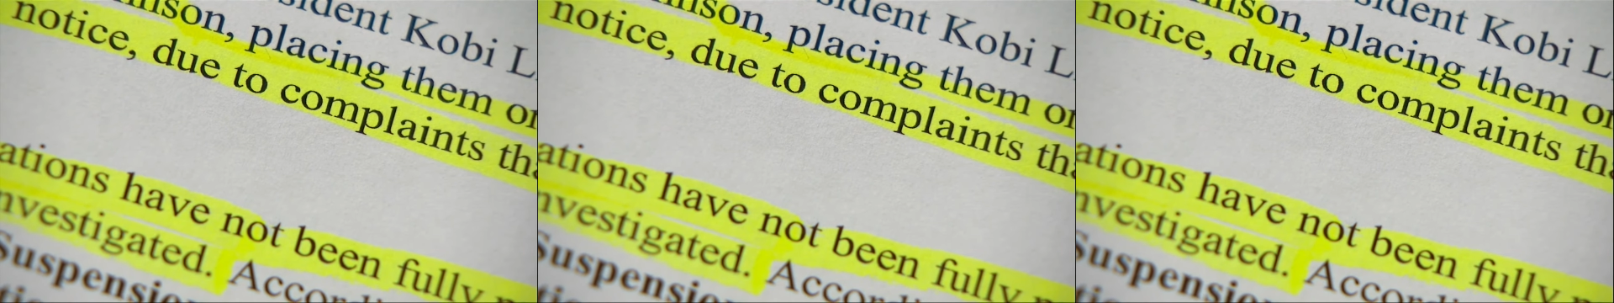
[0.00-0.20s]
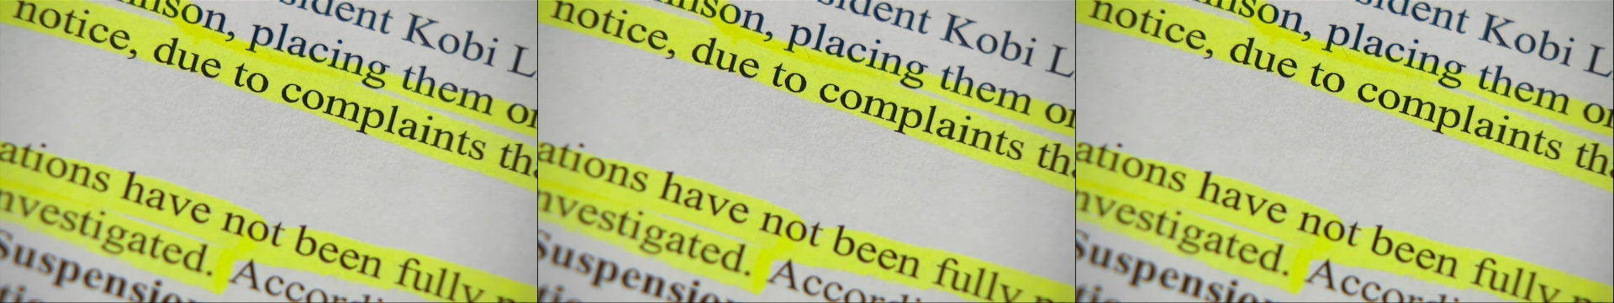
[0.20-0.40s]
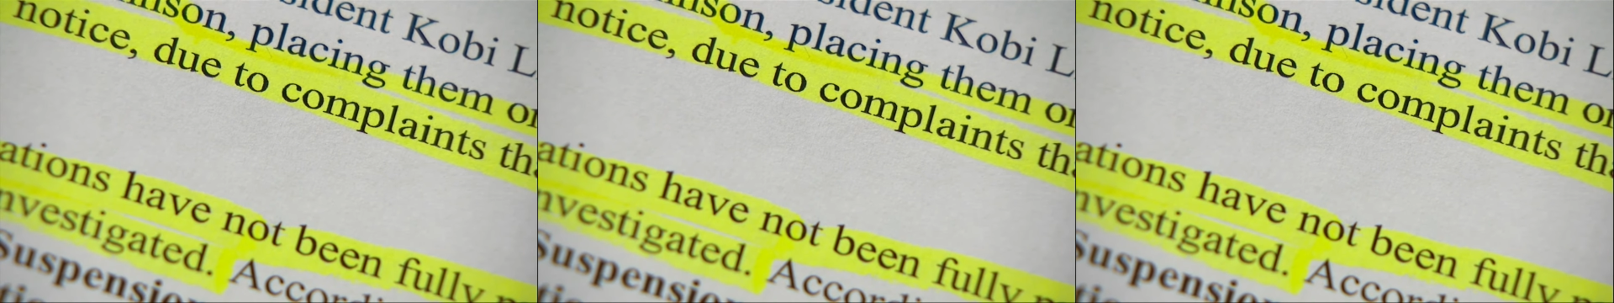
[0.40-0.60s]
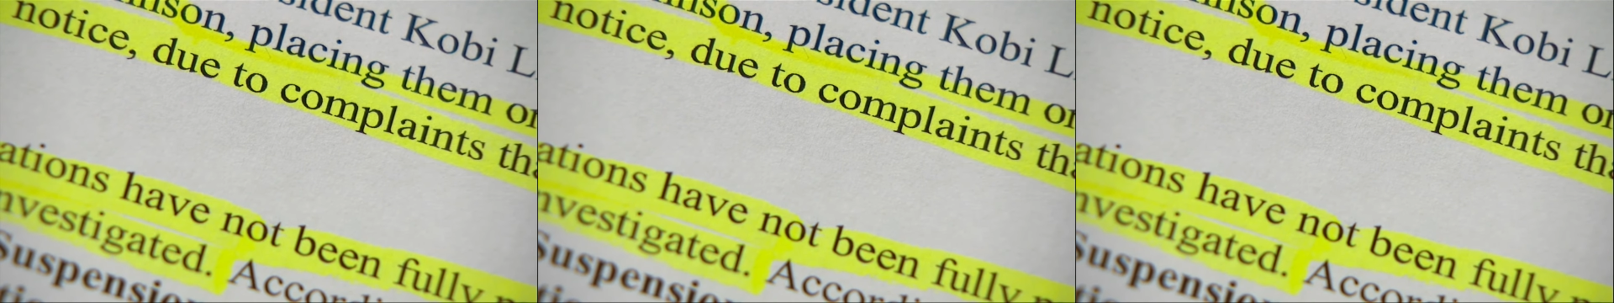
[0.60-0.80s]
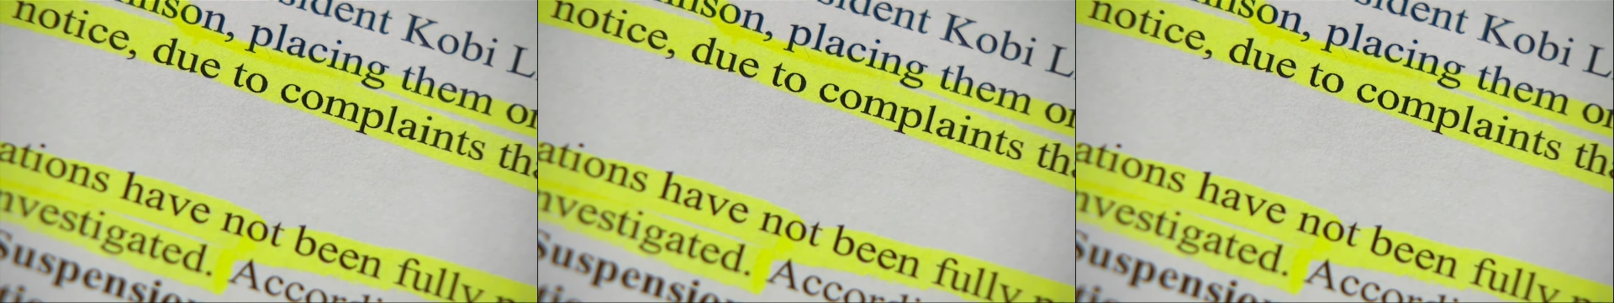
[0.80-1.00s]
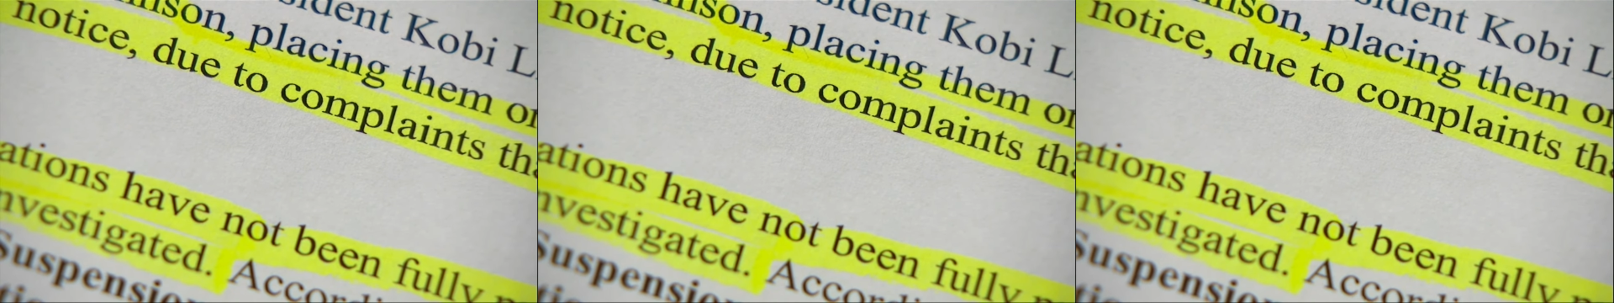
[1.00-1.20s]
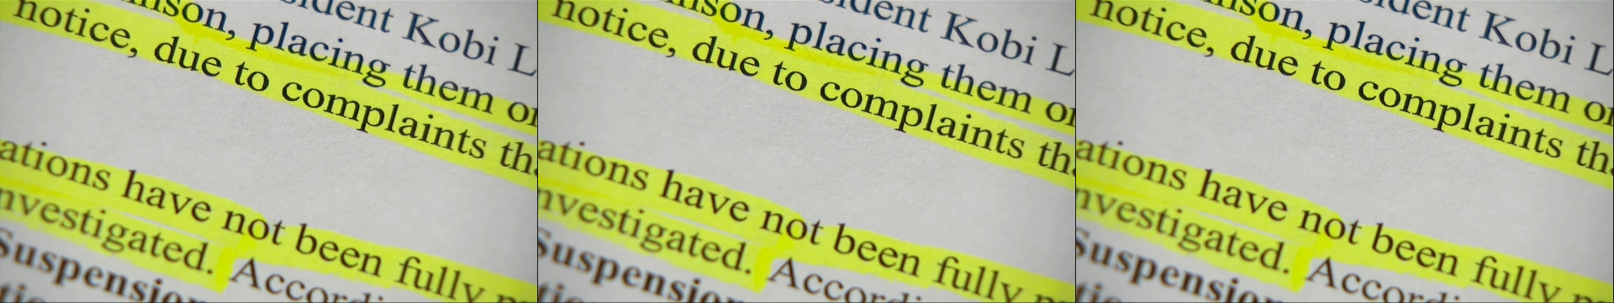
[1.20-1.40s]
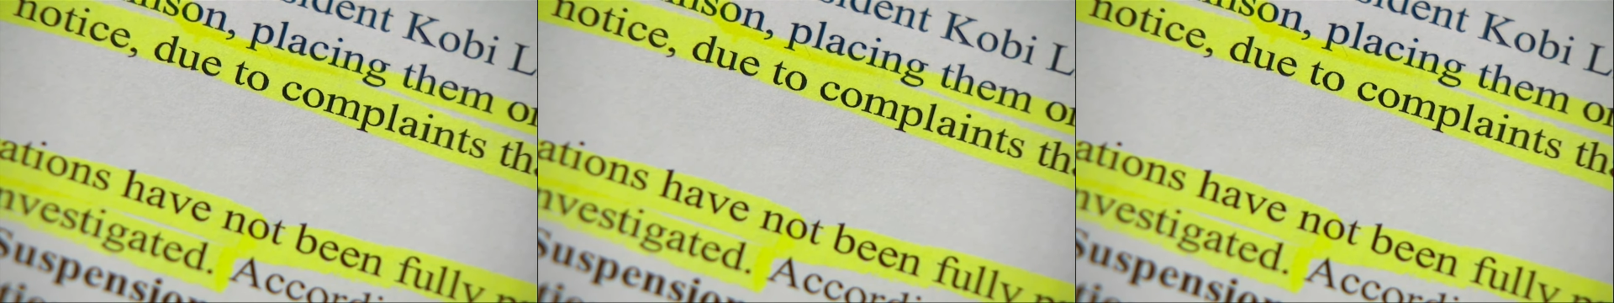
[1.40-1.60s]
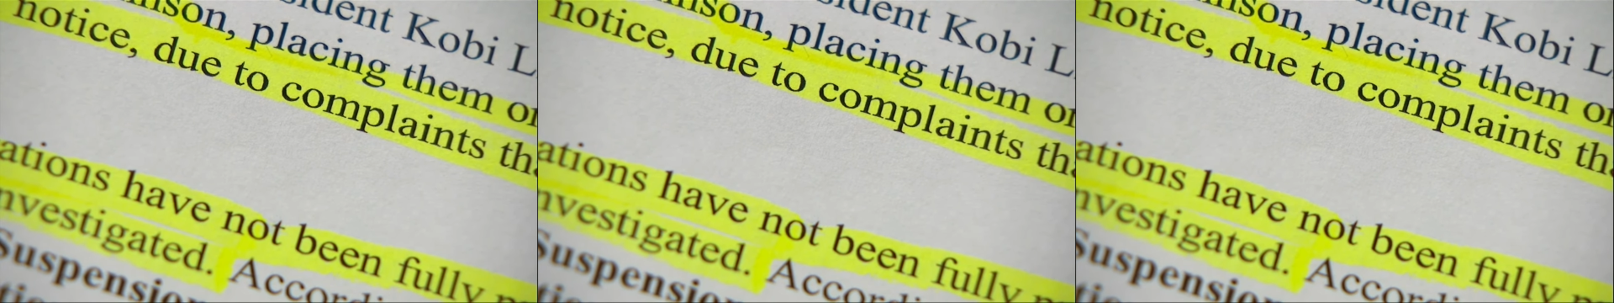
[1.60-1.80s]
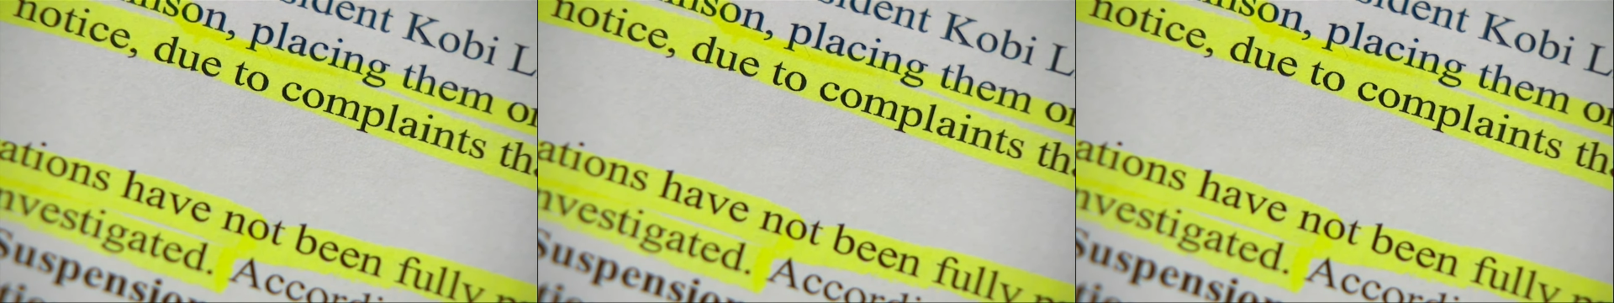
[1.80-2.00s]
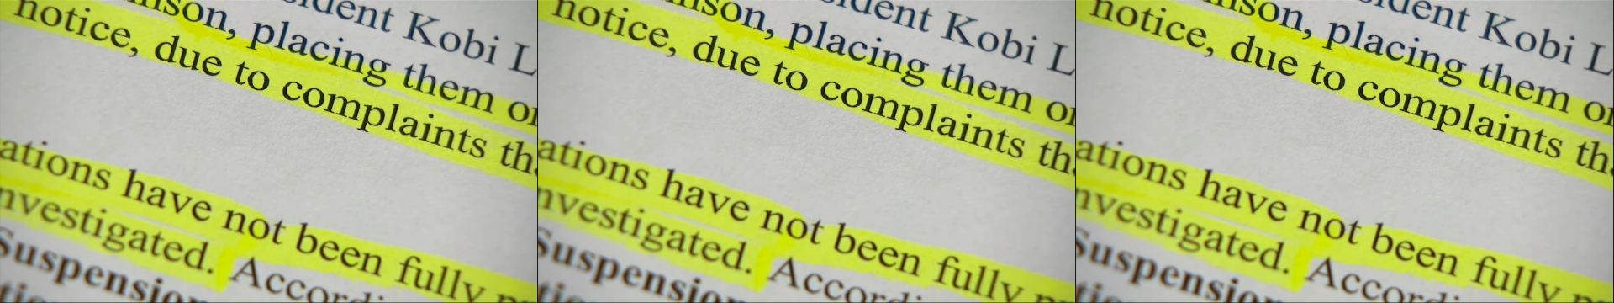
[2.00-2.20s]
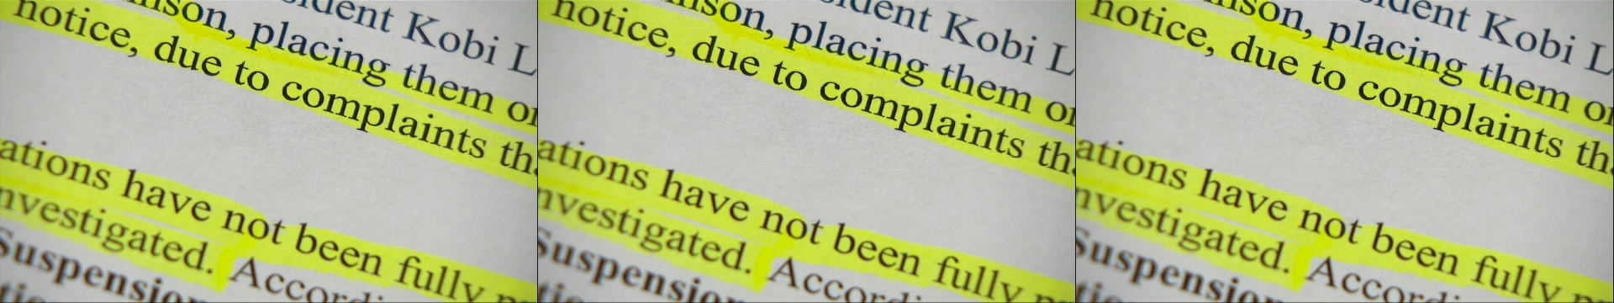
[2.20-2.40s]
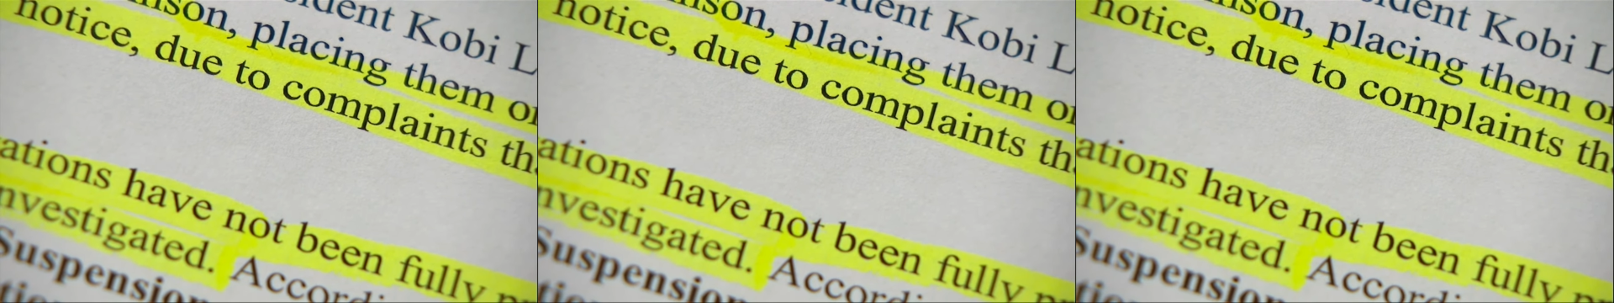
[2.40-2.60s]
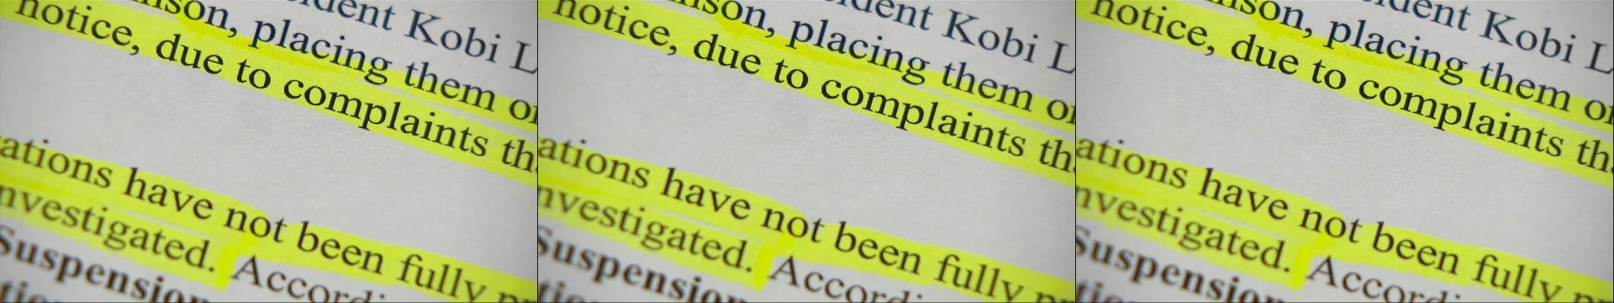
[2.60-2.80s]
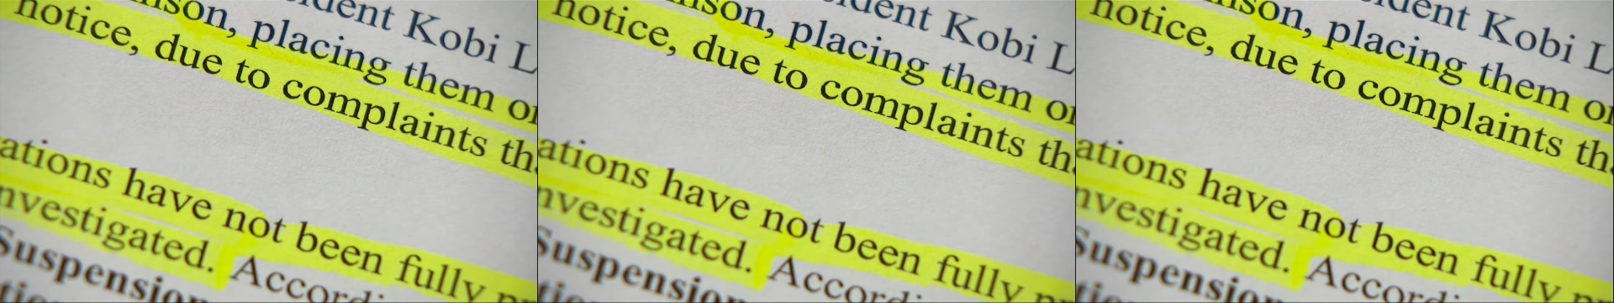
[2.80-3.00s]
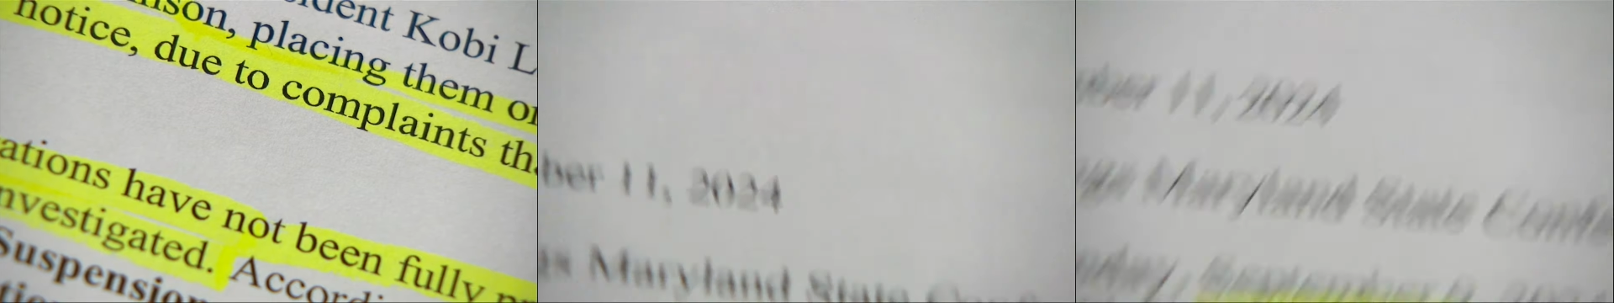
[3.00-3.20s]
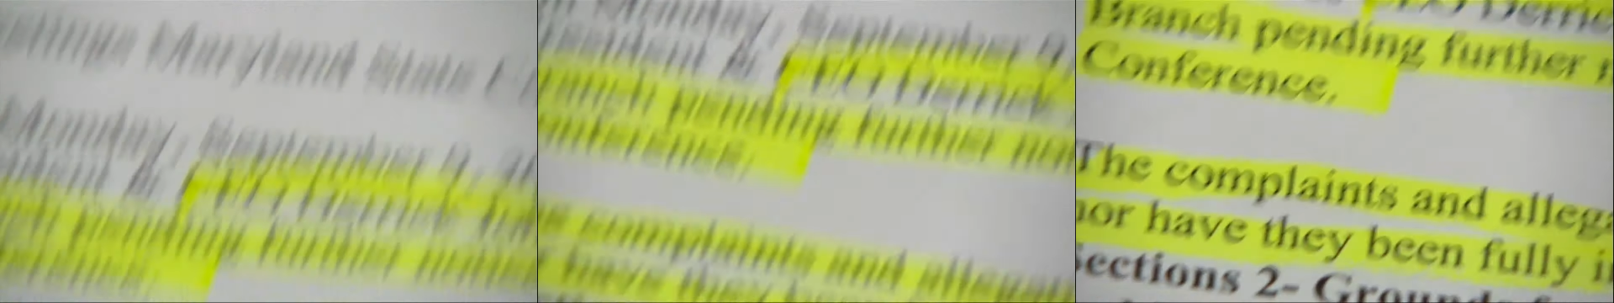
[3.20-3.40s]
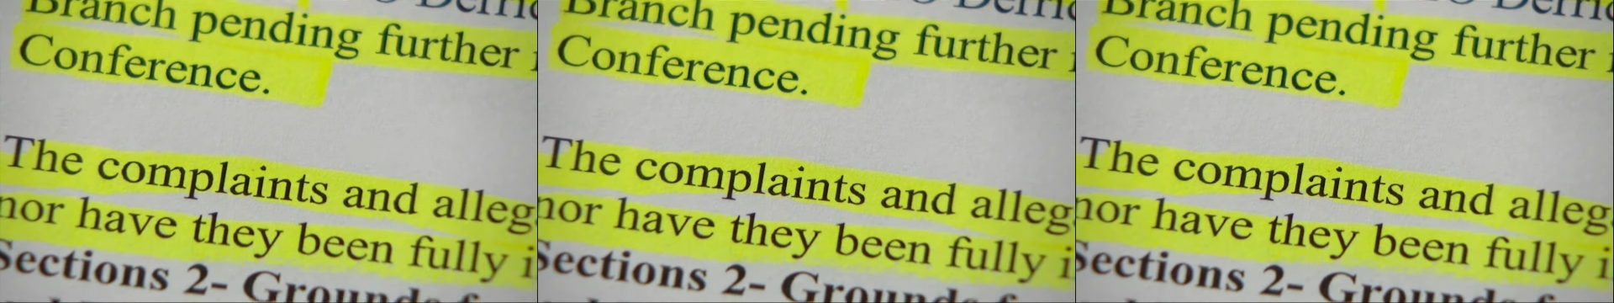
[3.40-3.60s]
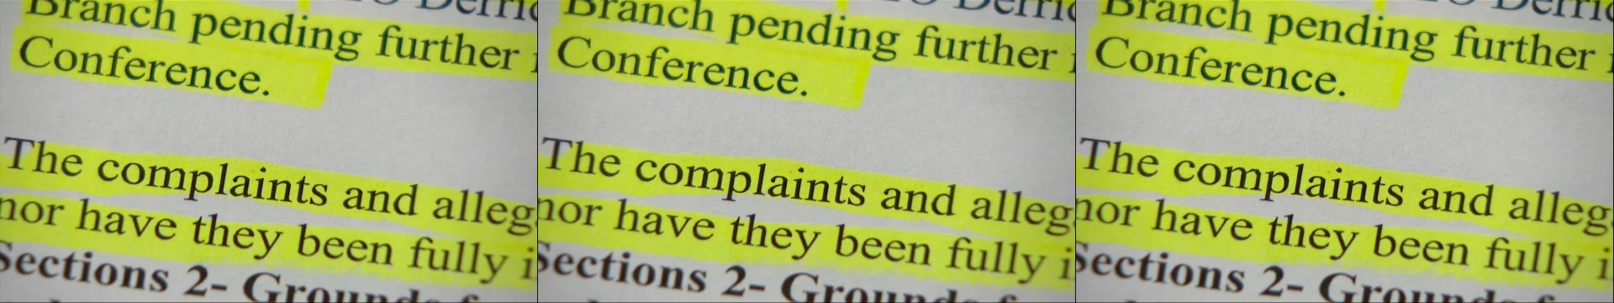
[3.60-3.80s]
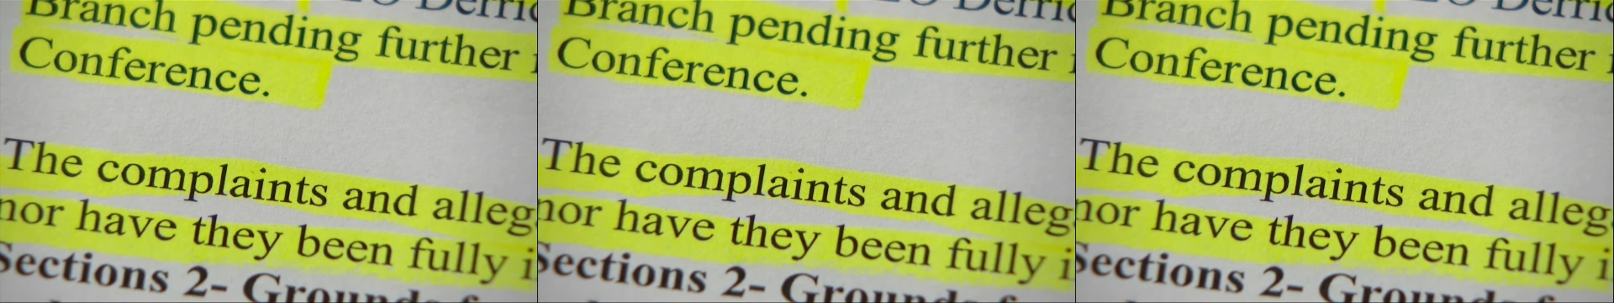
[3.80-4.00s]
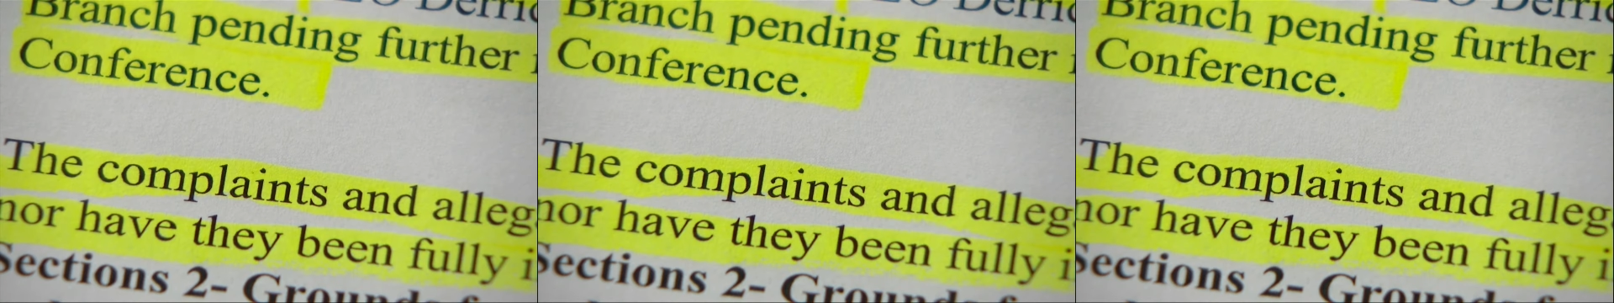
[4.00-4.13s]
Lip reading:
Nobody's mouth can be seen.